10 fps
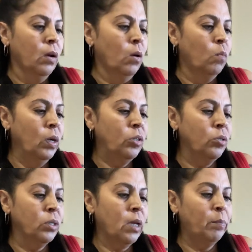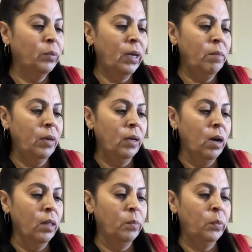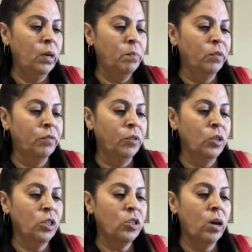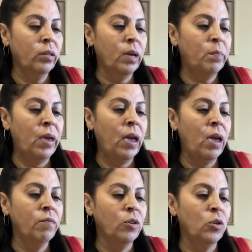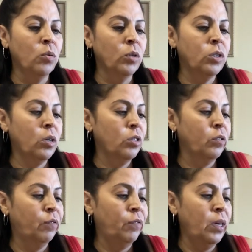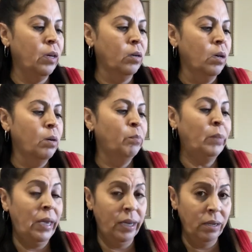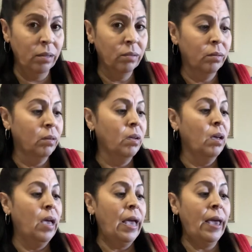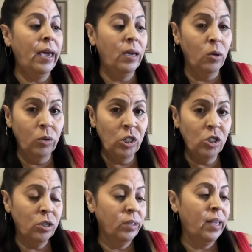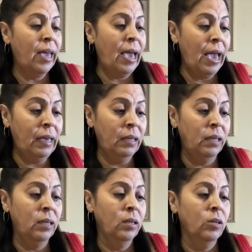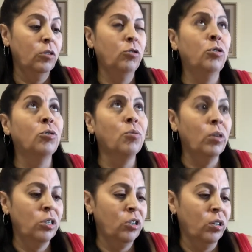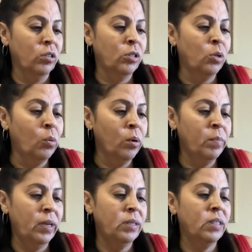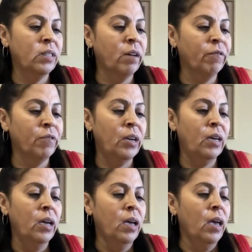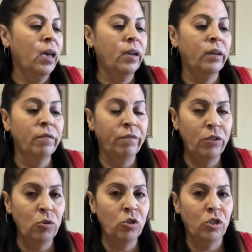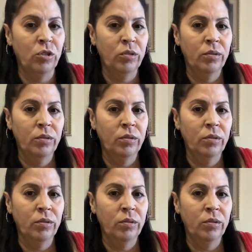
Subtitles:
Once you stop blaming other people for your childlike behavior, you will start to feel pain, anguish, agony, torture, torment, suffering, and confusion.